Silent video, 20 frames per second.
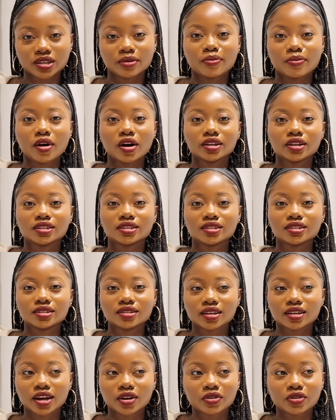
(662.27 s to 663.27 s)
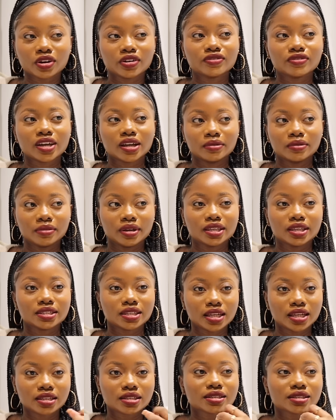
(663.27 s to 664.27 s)
apart. I don't know if that makes
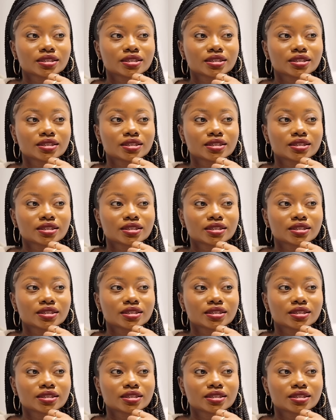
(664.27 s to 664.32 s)
sense.